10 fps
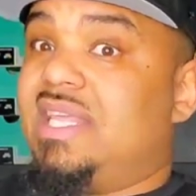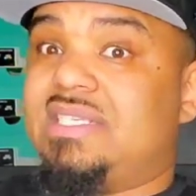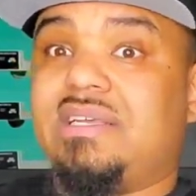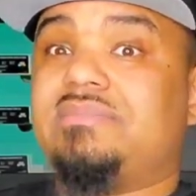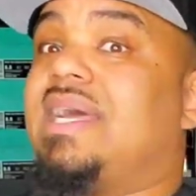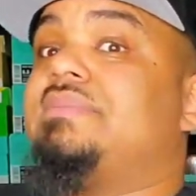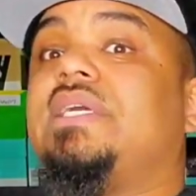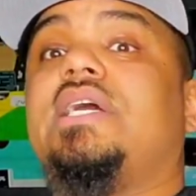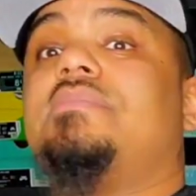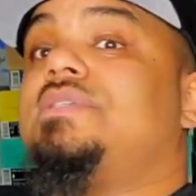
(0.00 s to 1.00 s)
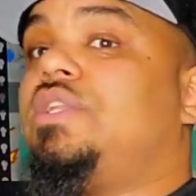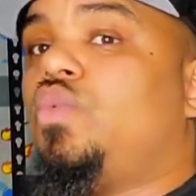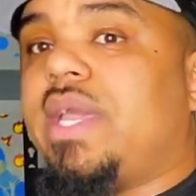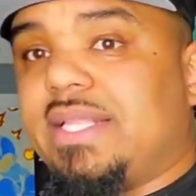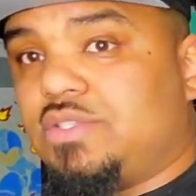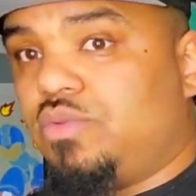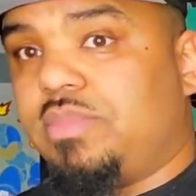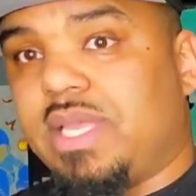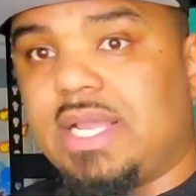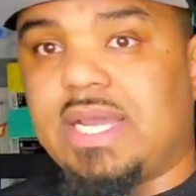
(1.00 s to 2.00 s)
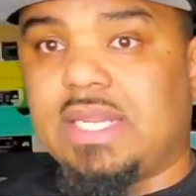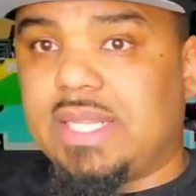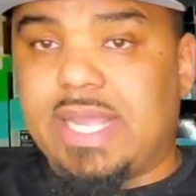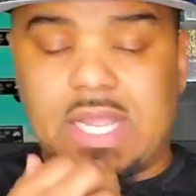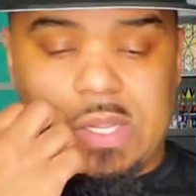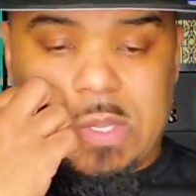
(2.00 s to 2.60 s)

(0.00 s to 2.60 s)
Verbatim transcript: then sometimes it comes in way too big, kind of like